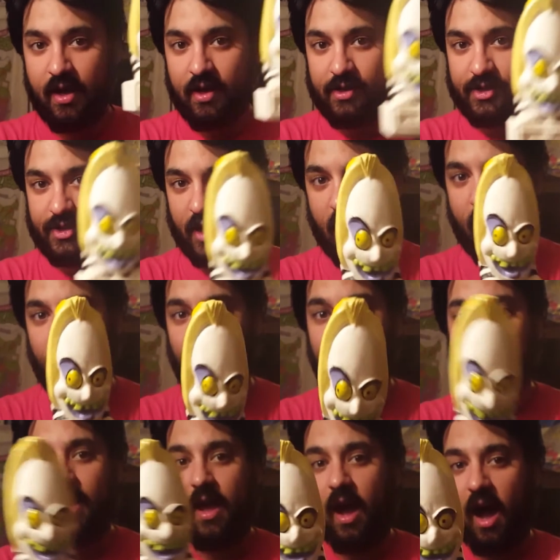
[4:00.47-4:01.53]
So
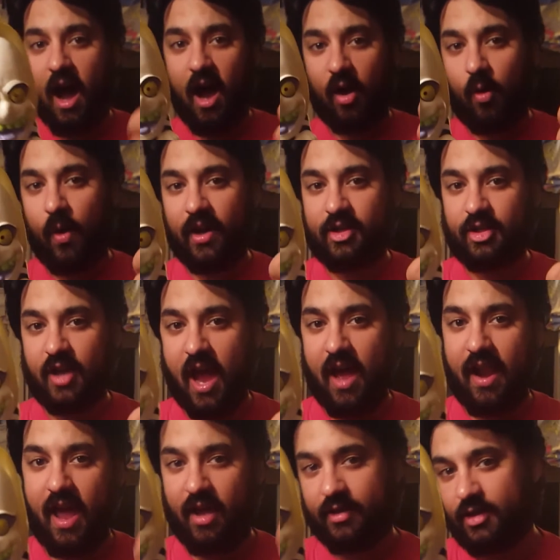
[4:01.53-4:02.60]
quick
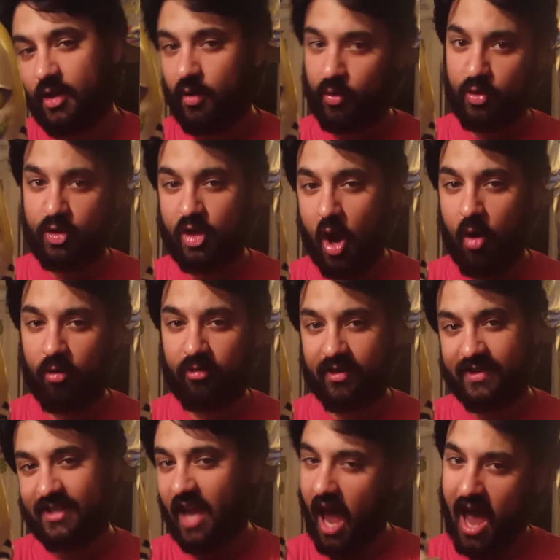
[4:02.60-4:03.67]
shout out to Joe
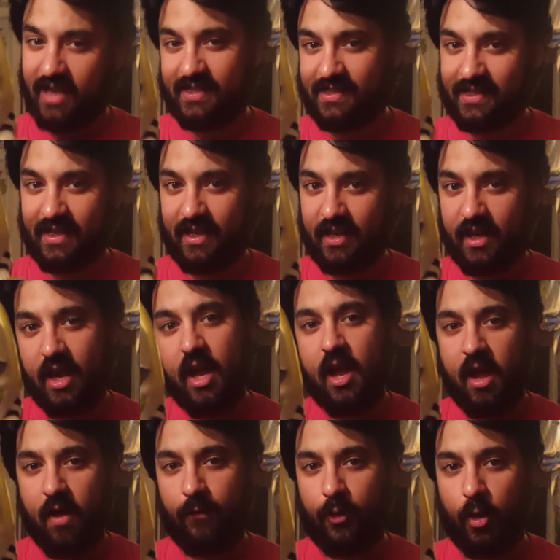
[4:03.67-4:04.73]
Grotesque,
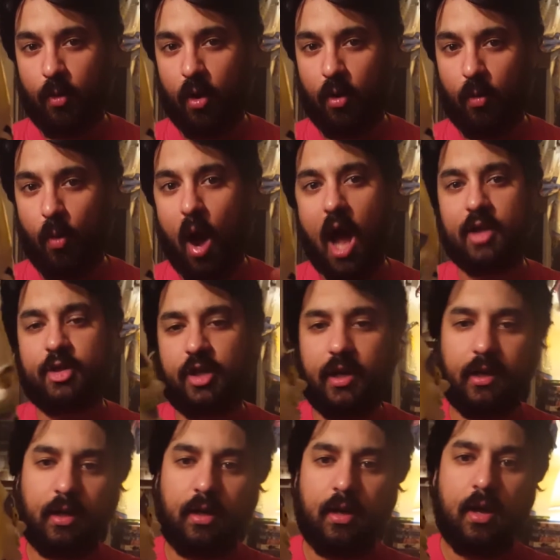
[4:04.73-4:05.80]
if you are
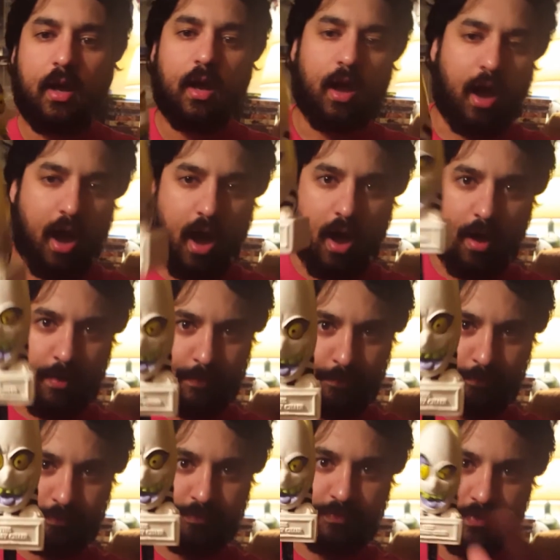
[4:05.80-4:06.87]
watching.
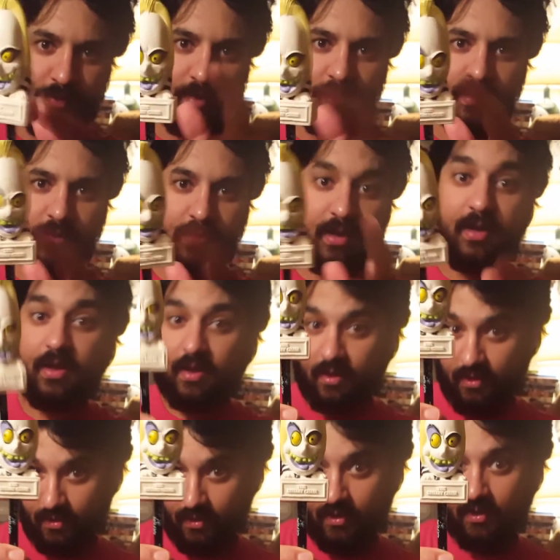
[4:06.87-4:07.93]
I
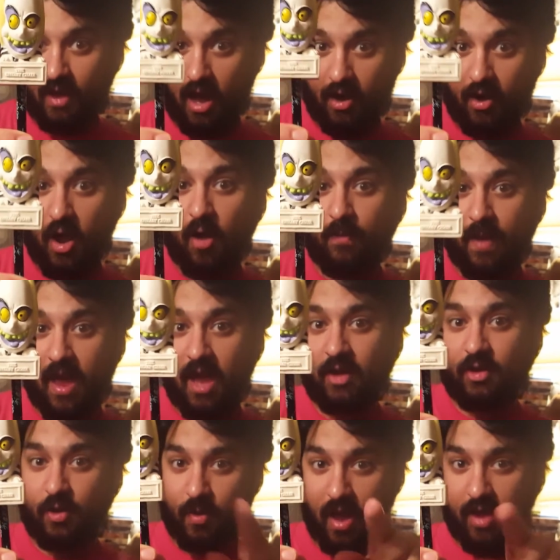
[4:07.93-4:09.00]
don't know, man.
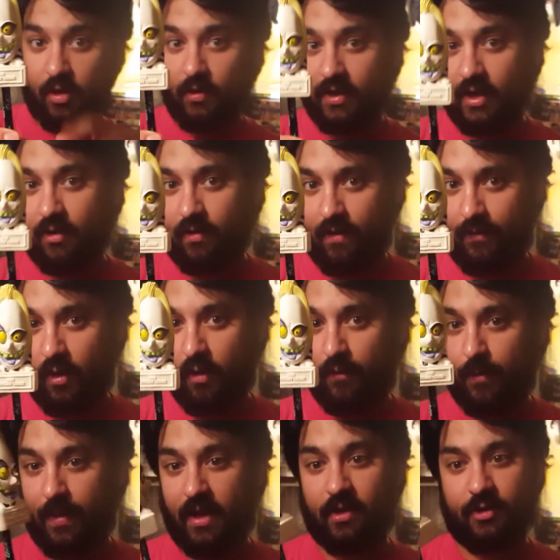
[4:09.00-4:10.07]
You did a review of
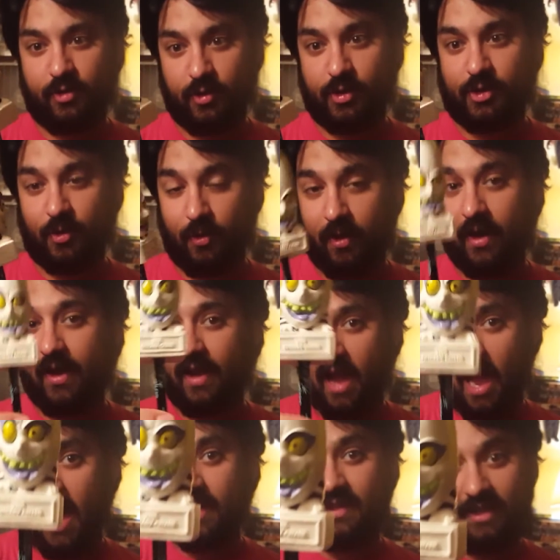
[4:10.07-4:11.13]
a Beetlejuice toy.
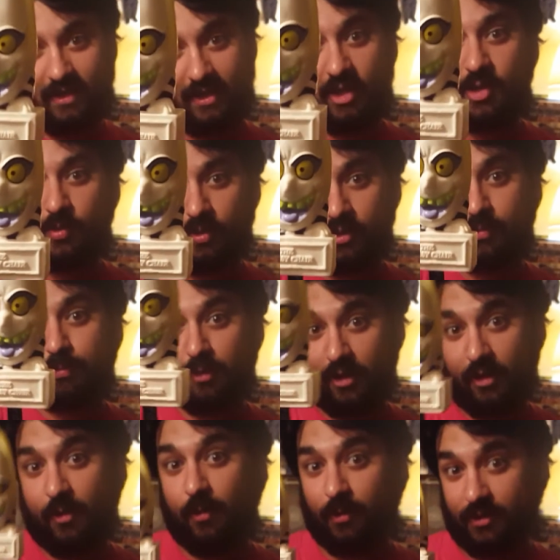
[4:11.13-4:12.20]
I think this one's pretty
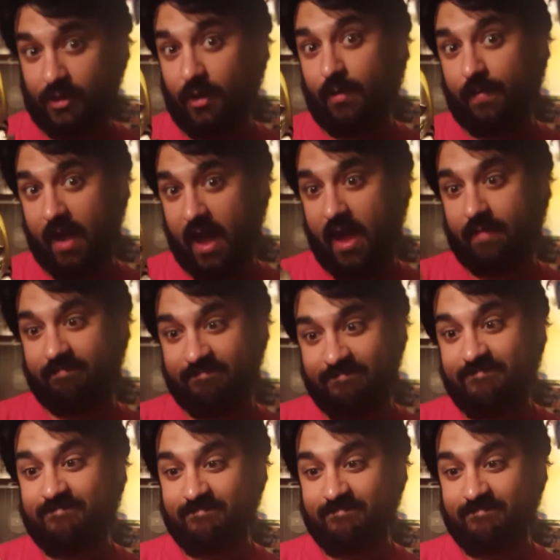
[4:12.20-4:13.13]
cool too, man.